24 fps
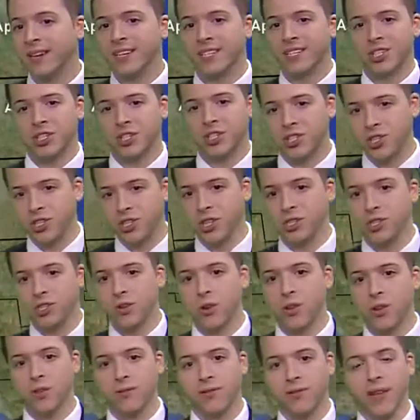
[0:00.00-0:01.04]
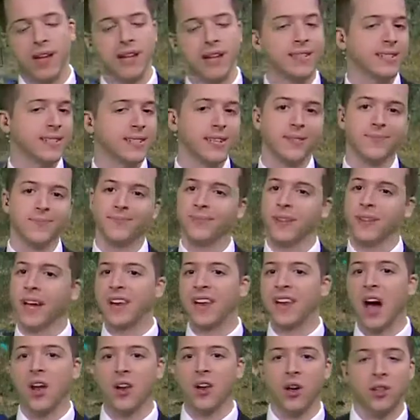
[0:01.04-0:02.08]
it's just north of Lansing
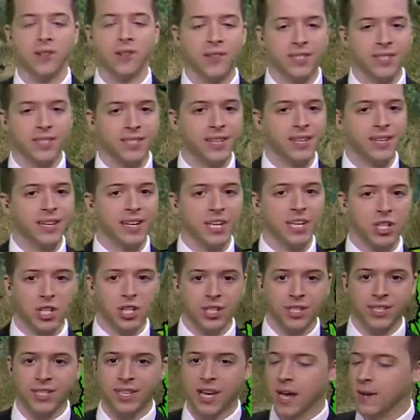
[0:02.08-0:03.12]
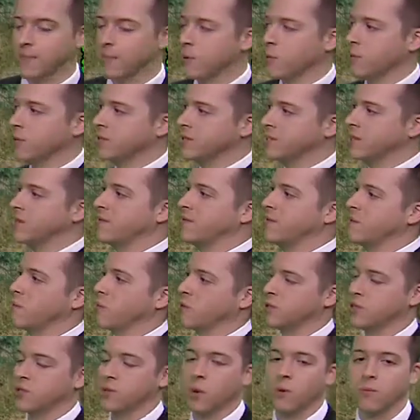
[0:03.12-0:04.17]
not all of us seeing it just yet but we'll see a few
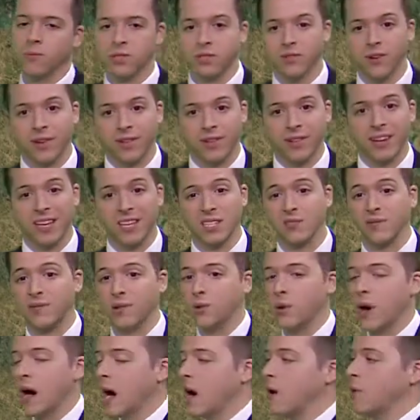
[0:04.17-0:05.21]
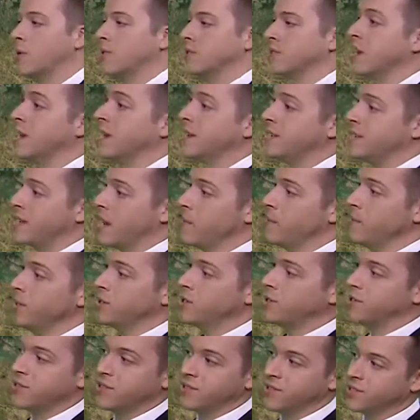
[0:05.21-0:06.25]
more storms throughout the next few hours
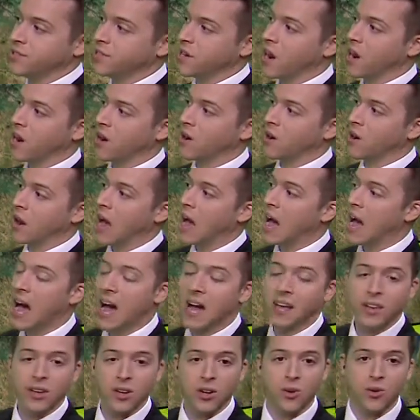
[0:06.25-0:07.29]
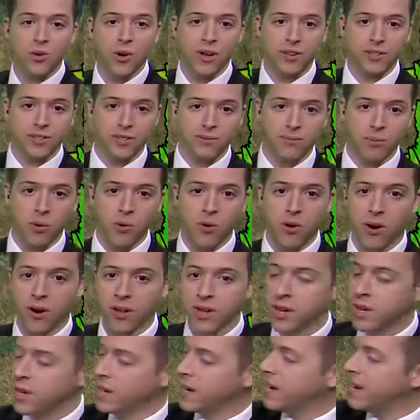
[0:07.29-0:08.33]
temperatures are hot across the board
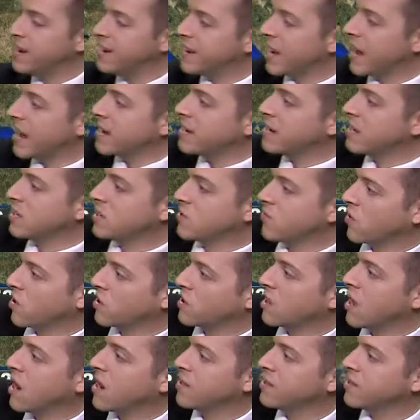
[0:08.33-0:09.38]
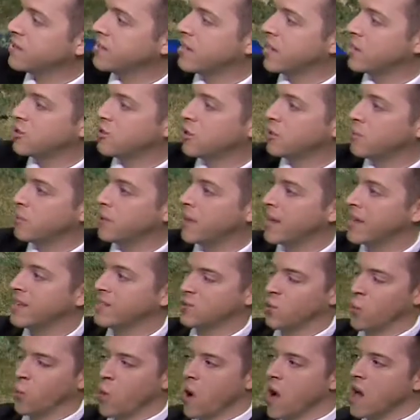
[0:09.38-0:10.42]
90s for a lot of the central
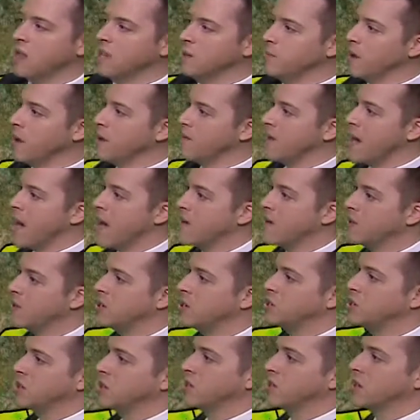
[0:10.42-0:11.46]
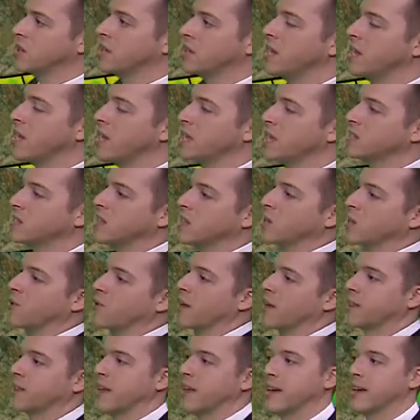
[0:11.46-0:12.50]
plains well above average leading into the
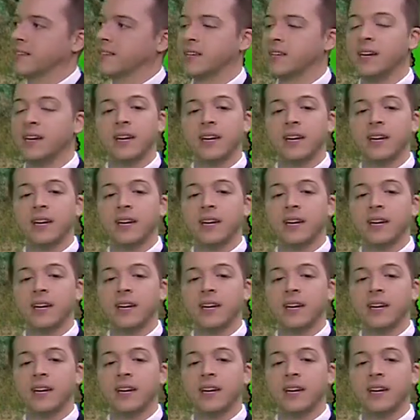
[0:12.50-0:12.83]
Great Lakes